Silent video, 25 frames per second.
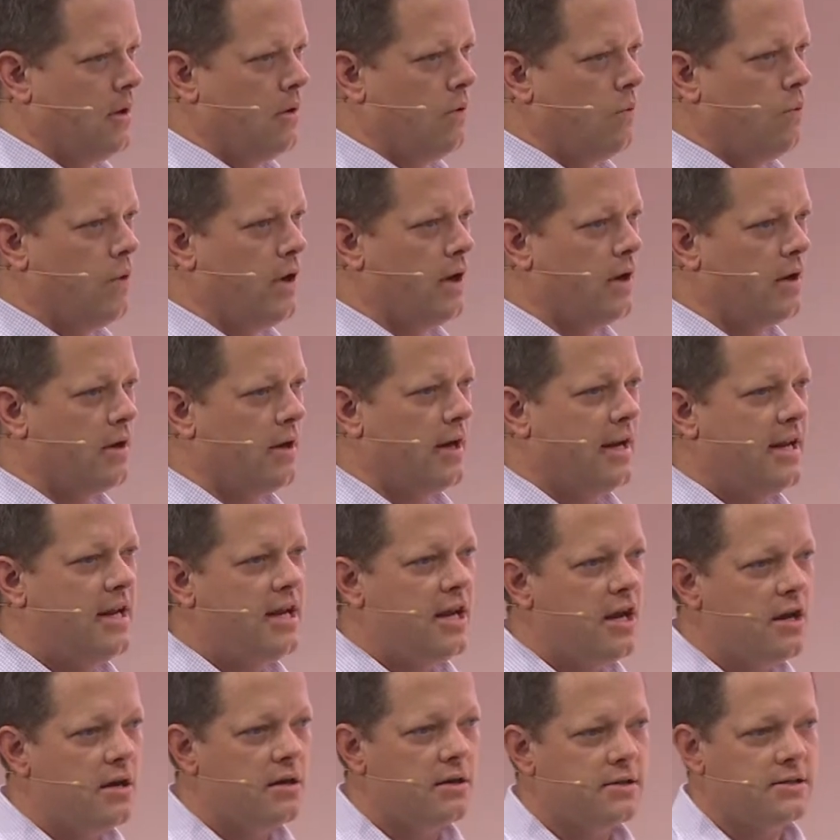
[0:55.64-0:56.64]
We are
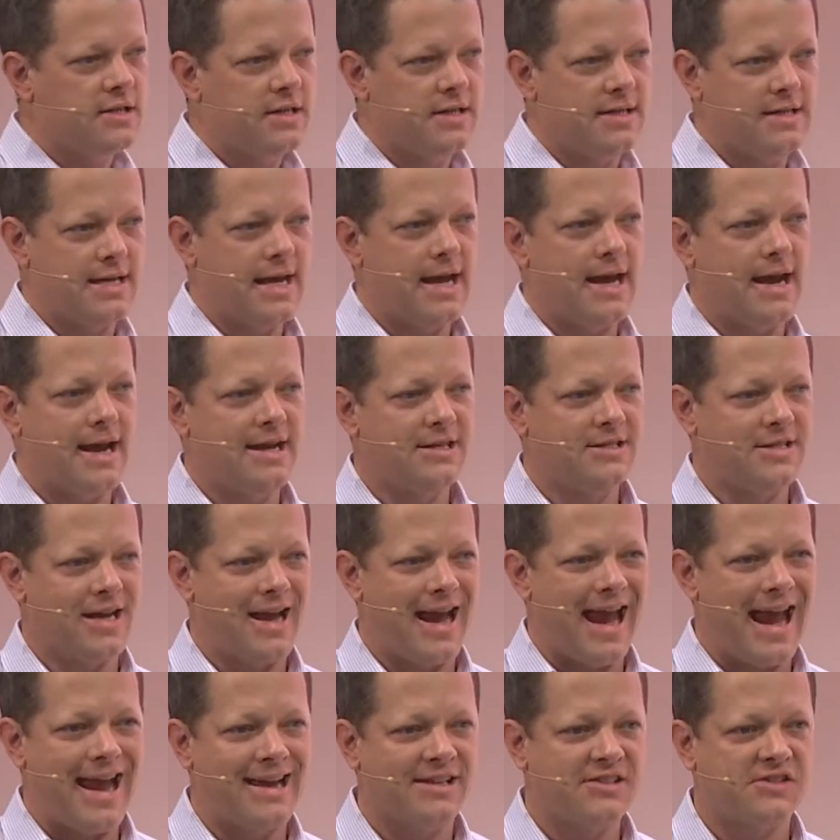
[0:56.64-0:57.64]
here today
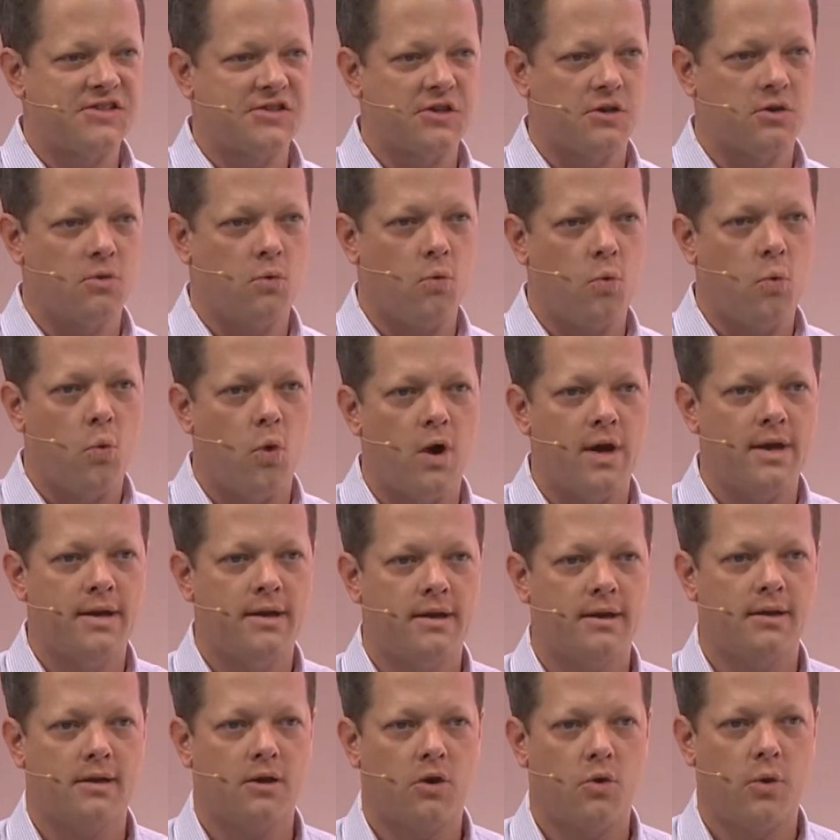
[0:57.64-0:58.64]
to answer
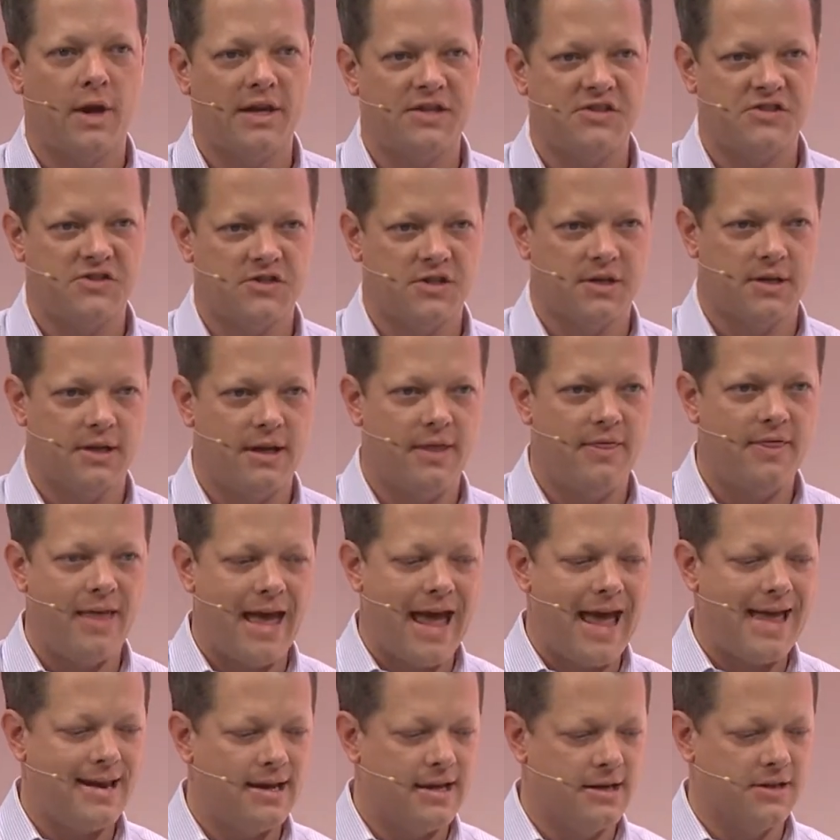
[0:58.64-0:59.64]
one question, and
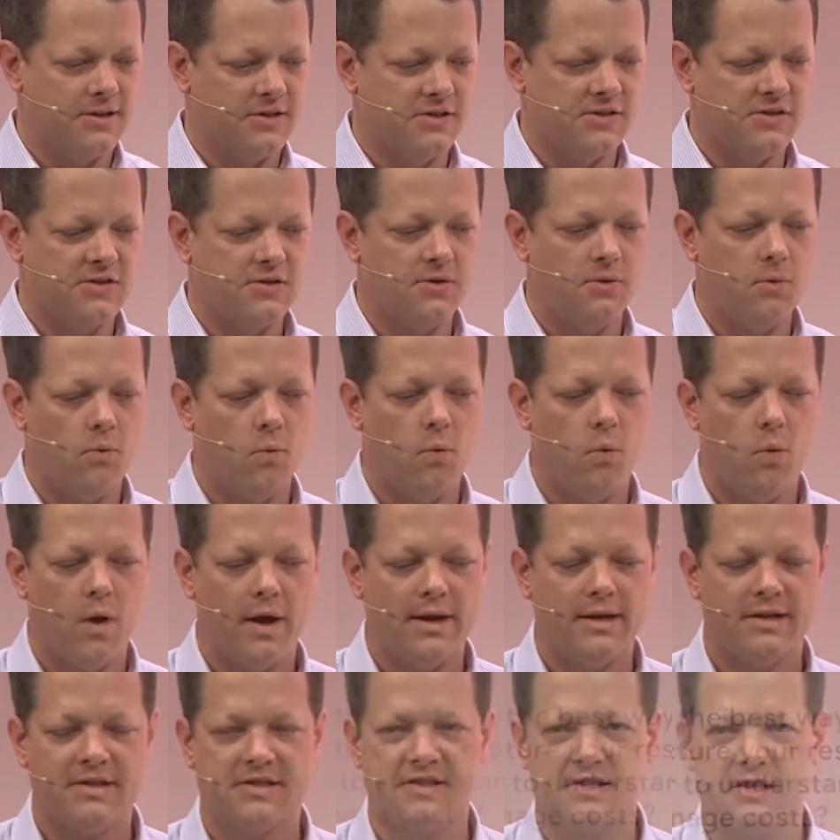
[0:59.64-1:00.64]
that is,
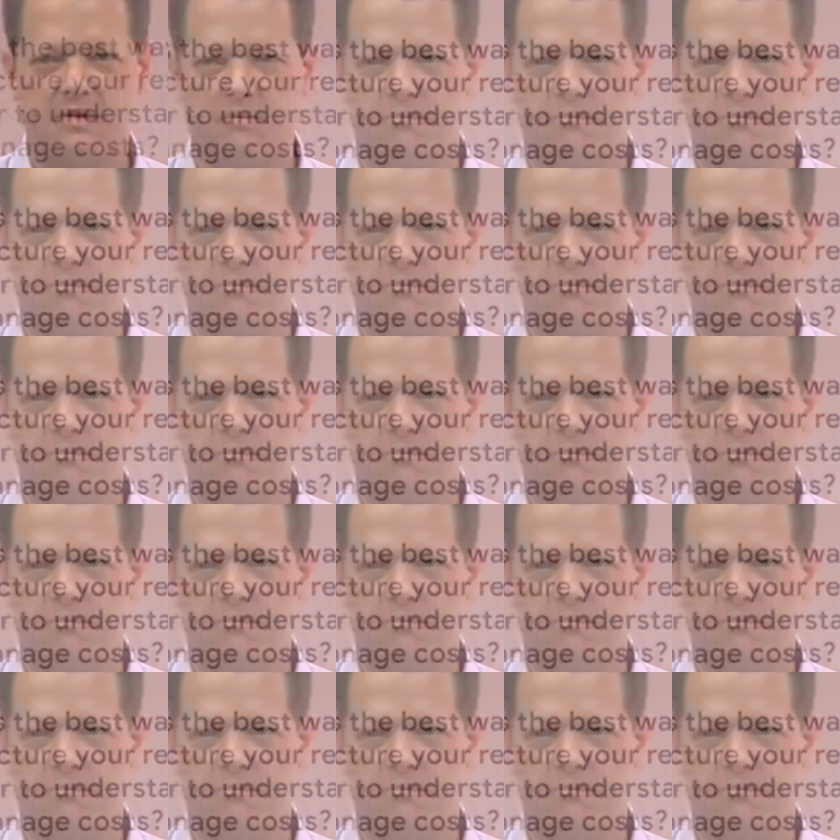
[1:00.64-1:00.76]
what is the